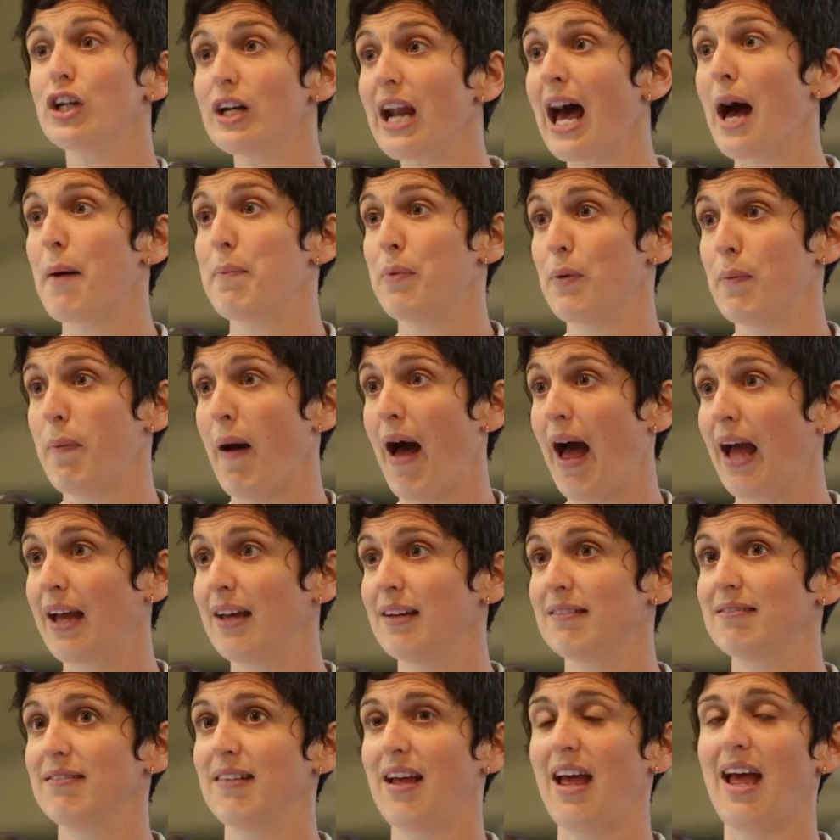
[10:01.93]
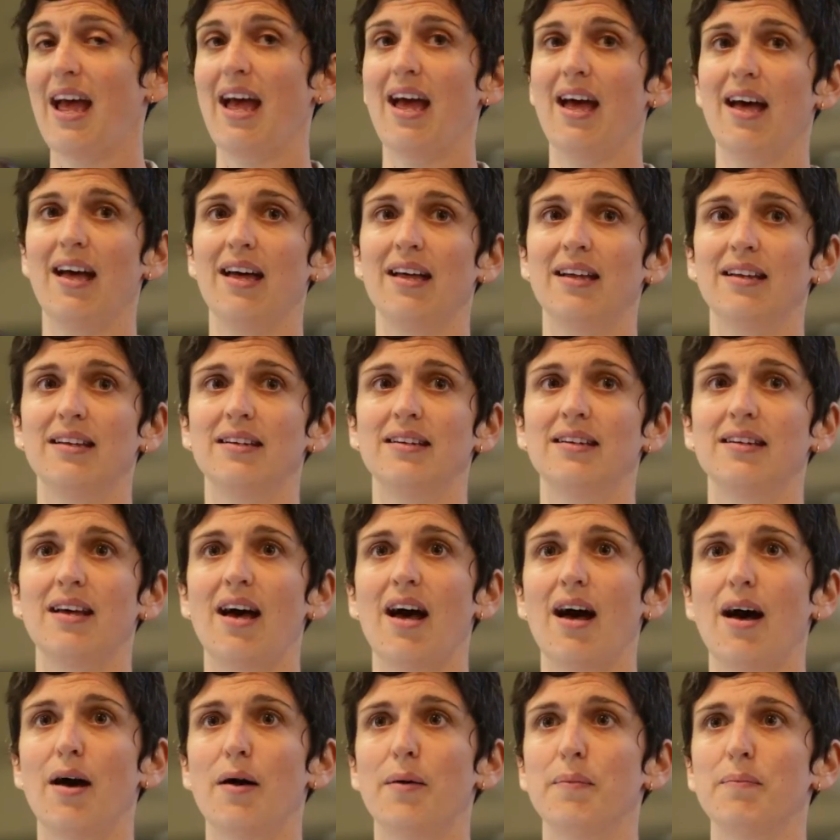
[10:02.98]
good apple pie and
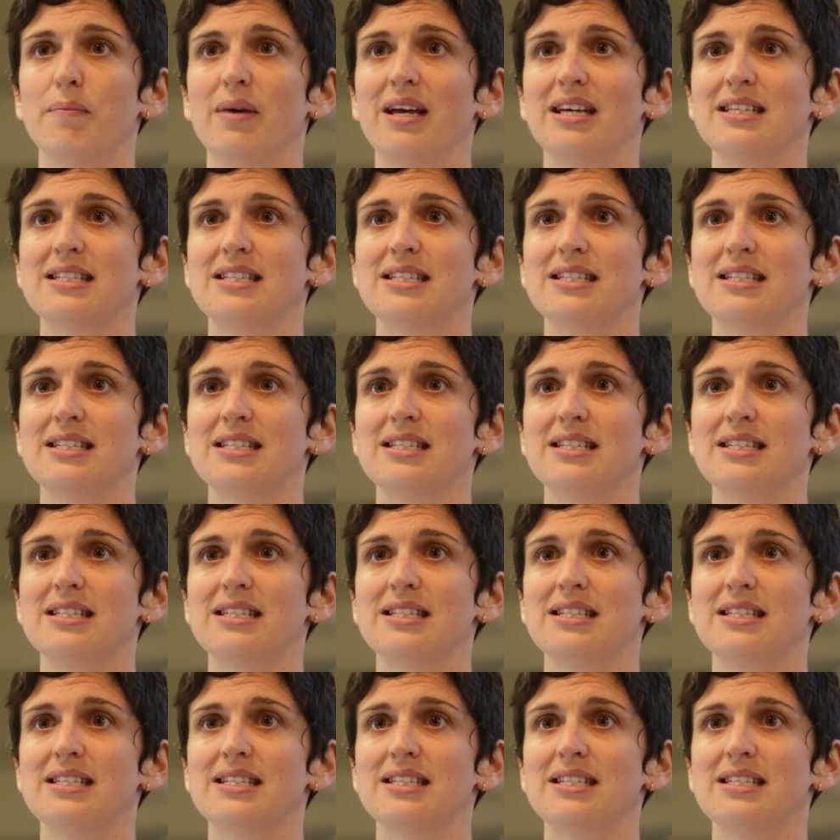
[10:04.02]
um,